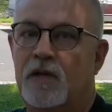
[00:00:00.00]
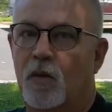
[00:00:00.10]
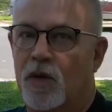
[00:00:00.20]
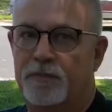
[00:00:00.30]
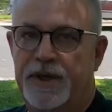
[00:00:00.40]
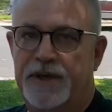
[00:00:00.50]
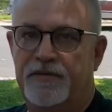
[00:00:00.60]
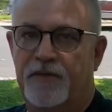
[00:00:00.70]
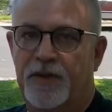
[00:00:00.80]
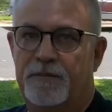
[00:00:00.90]
One being
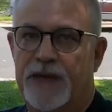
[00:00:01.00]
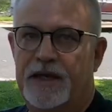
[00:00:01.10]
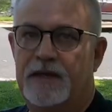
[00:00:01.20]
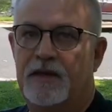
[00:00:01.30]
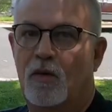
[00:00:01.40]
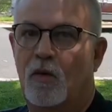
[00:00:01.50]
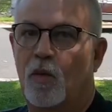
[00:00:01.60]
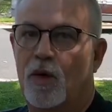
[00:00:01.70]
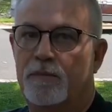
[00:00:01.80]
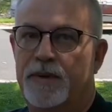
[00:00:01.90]
for the meat,
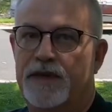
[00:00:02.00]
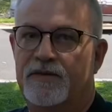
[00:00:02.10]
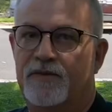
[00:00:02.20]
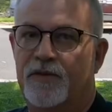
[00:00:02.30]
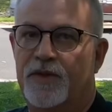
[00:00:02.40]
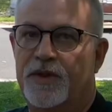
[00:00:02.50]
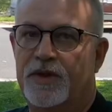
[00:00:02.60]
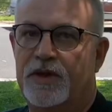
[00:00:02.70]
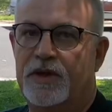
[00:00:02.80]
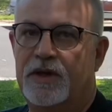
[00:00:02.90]
one being for
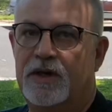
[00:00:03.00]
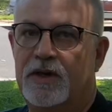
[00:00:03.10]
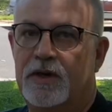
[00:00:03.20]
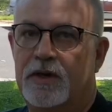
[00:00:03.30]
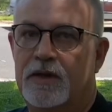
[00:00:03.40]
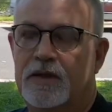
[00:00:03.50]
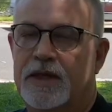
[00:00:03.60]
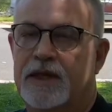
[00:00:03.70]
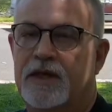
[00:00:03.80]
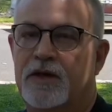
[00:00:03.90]

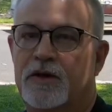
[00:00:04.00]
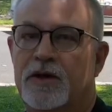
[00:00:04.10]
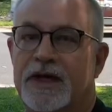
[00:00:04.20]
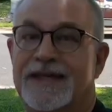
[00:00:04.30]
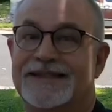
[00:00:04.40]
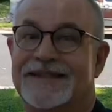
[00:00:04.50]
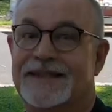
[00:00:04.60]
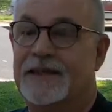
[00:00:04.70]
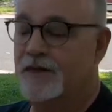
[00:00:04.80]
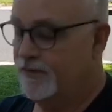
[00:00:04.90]
the cookery
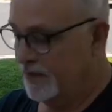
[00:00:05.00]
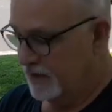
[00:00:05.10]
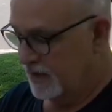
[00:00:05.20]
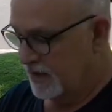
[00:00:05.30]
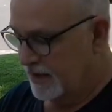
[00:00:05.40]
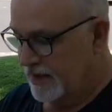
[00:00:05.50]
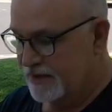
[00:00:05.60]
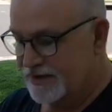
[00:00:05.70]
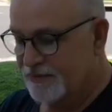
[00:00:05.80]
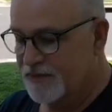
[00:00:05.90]
itself. That is
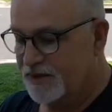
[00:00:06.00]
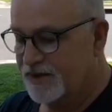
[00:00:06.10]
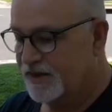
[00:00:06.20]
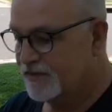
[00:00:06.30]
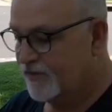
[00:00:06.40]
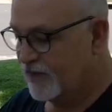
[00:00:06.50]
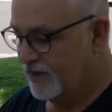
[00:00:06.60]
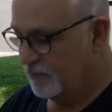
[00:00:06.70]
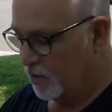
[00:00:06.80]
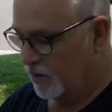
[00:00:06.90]
something that's very
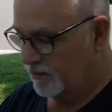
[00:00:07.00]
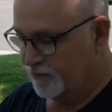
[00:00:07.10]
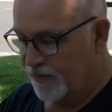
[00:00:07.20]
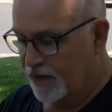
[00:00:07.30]
important.